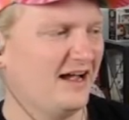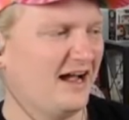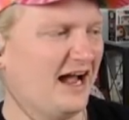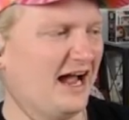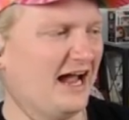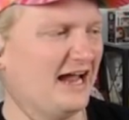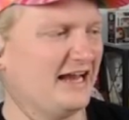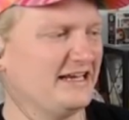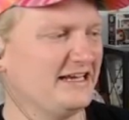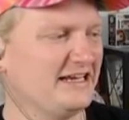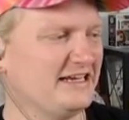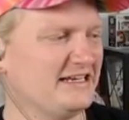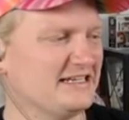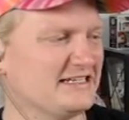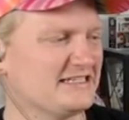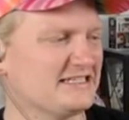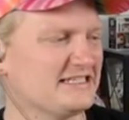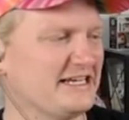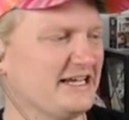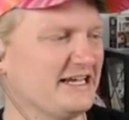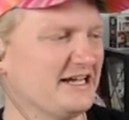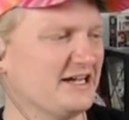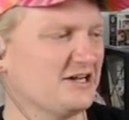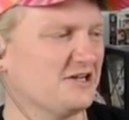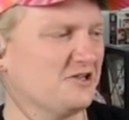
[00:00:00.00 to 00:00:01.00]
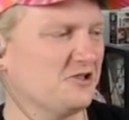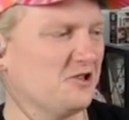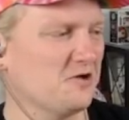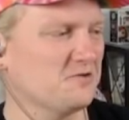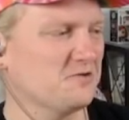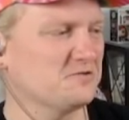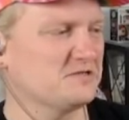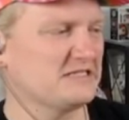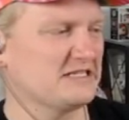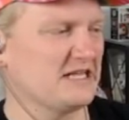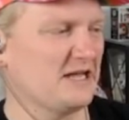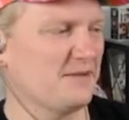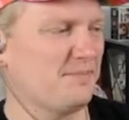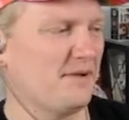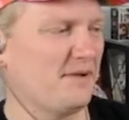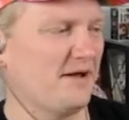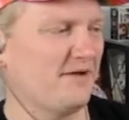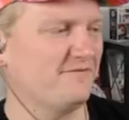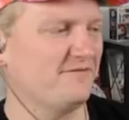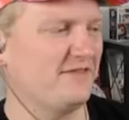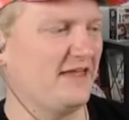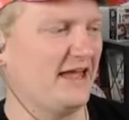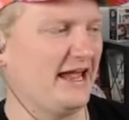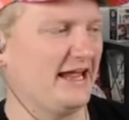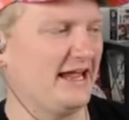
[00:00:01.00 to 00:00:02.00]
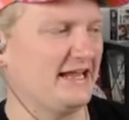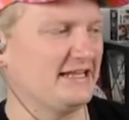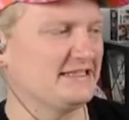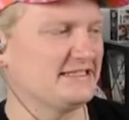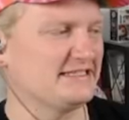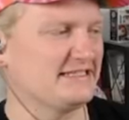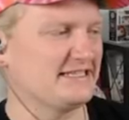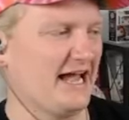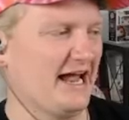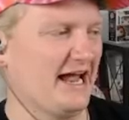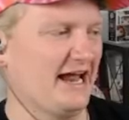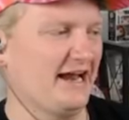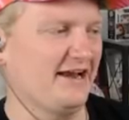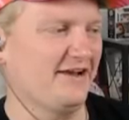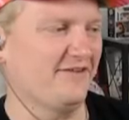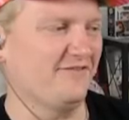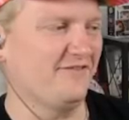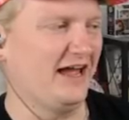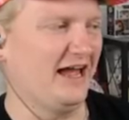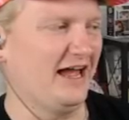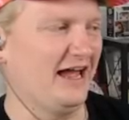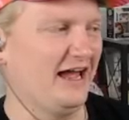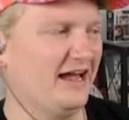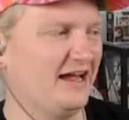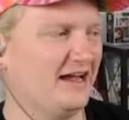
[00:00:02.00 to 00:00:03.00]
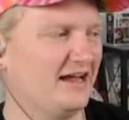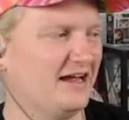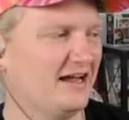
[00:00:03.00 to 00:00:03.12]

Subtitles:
I need to see a close-up of the inside of it.